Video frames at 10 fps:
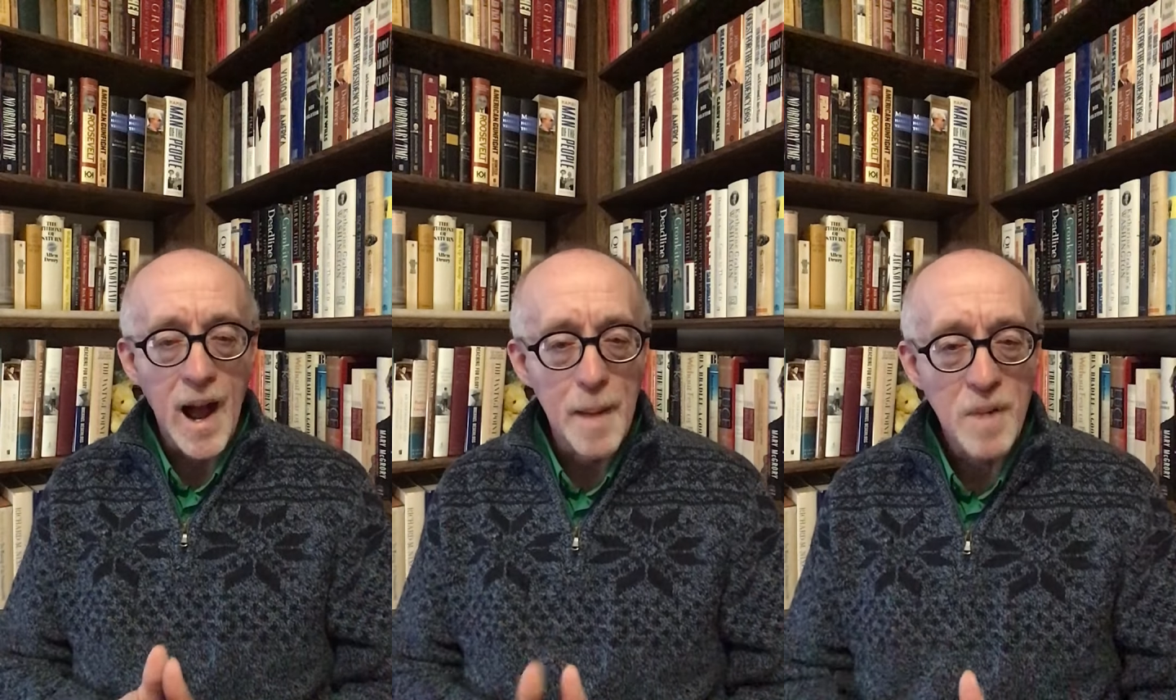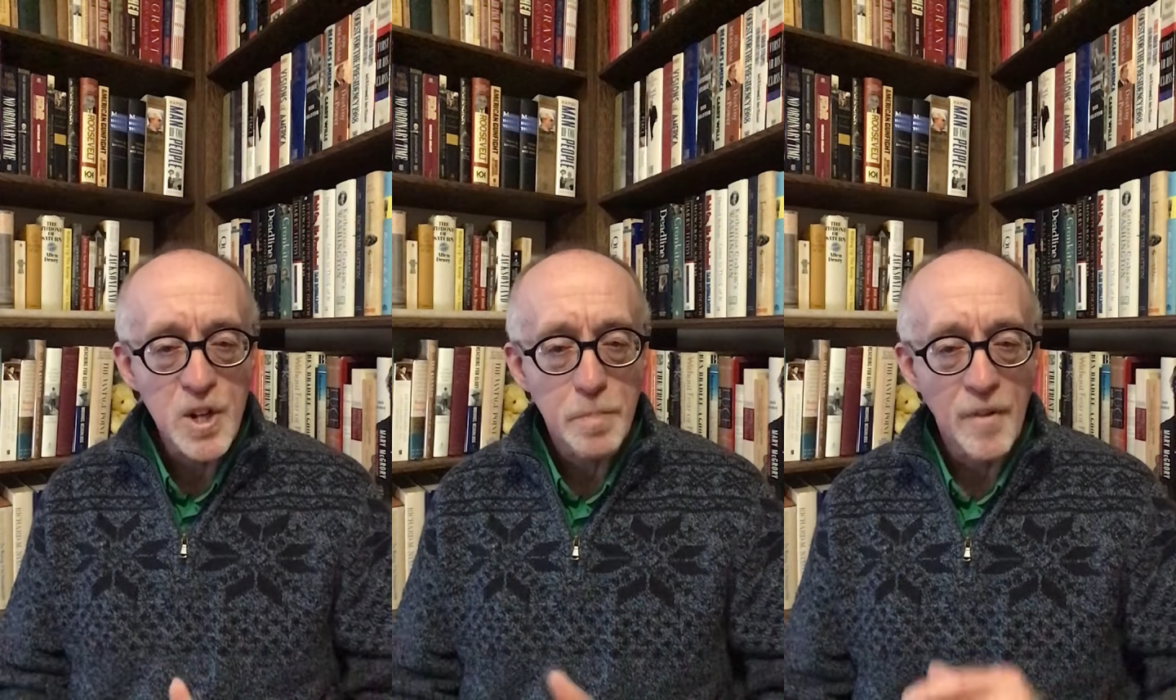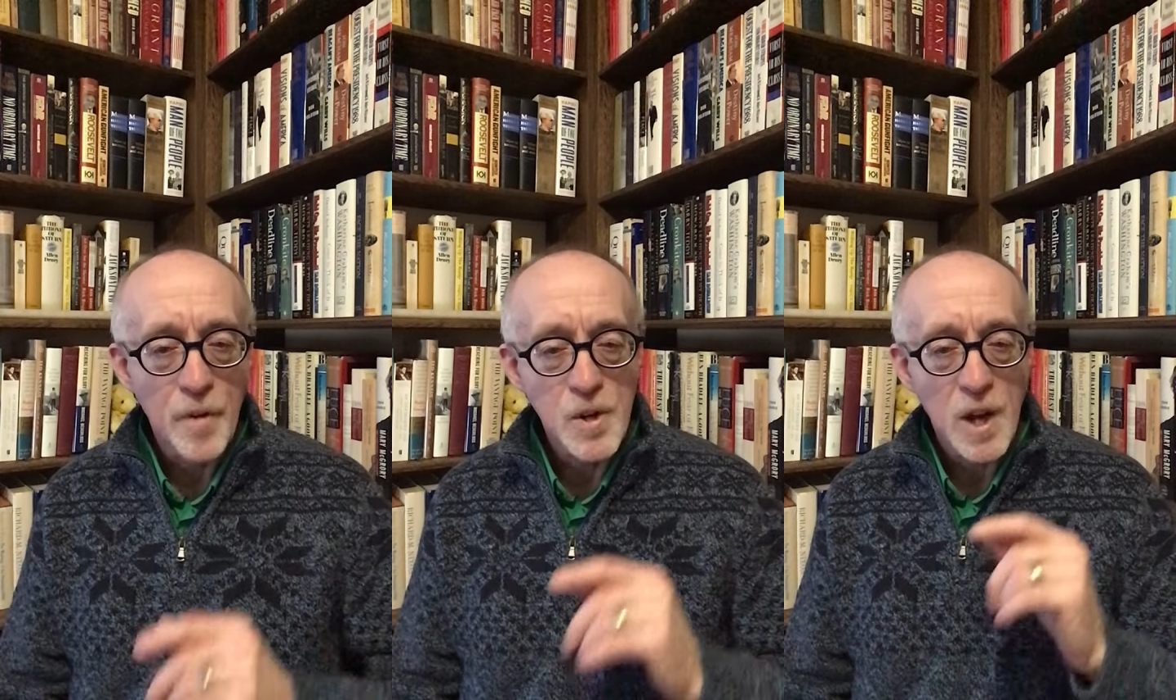I much
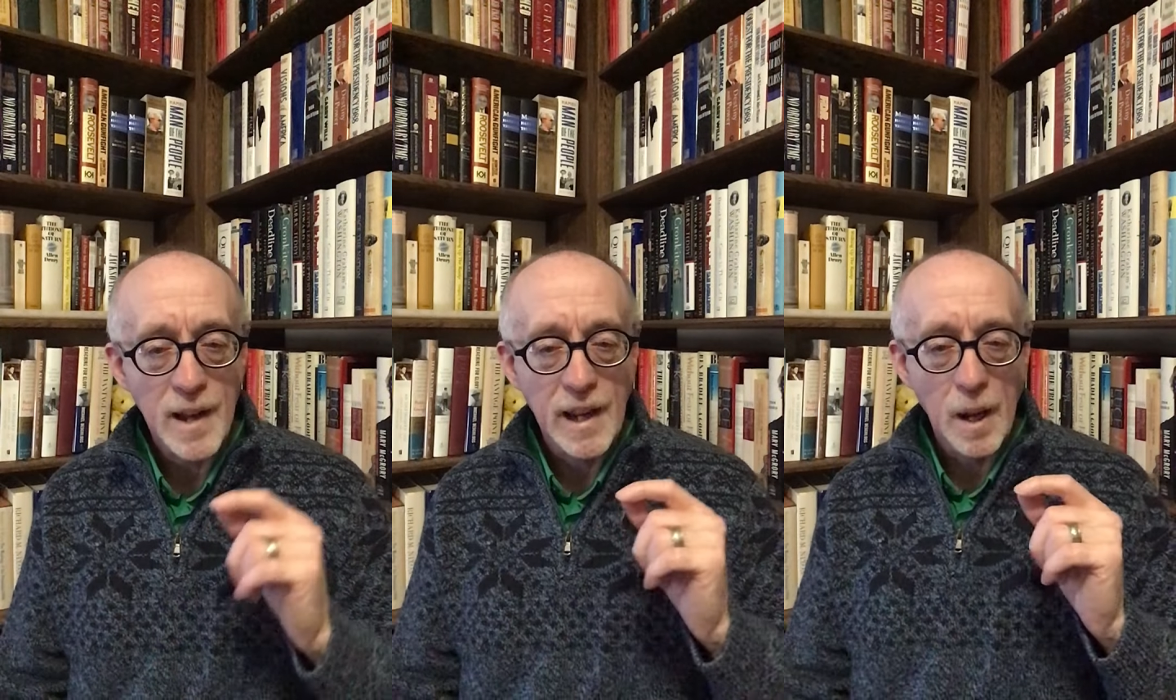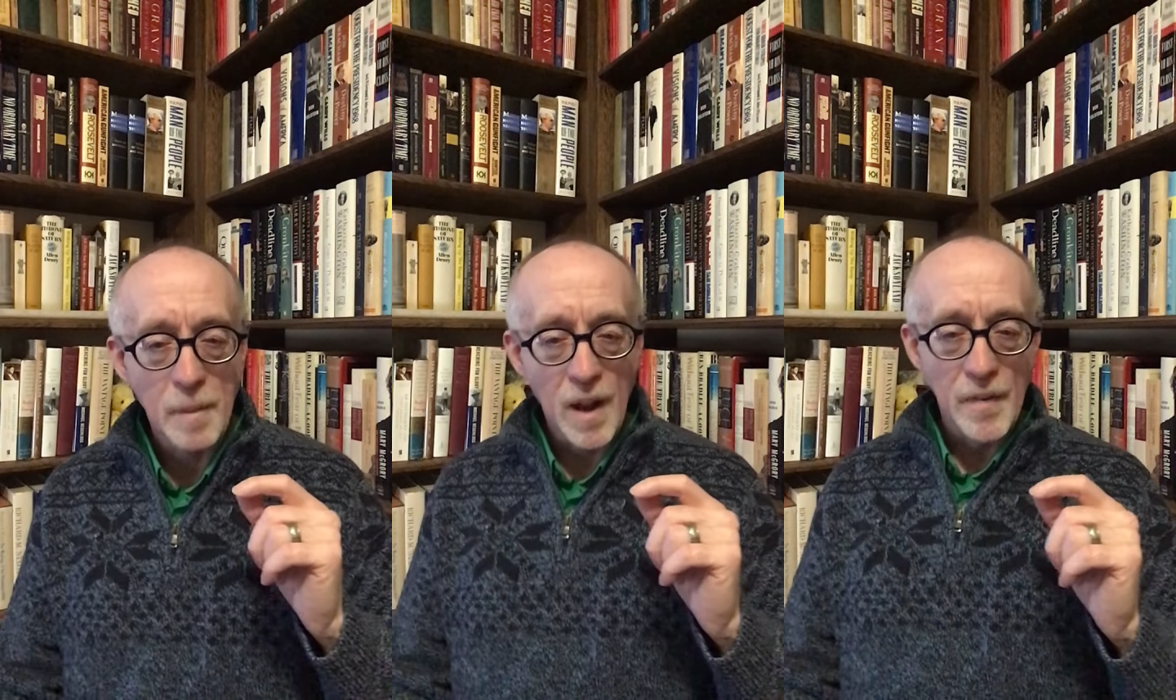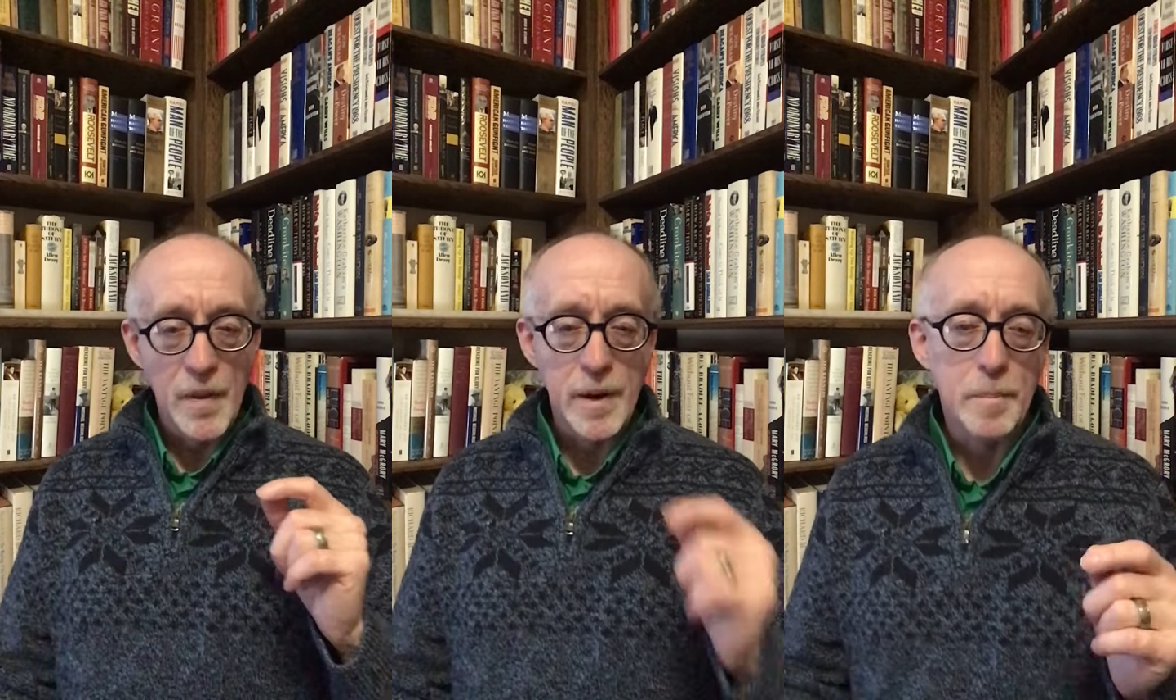prefer talking about the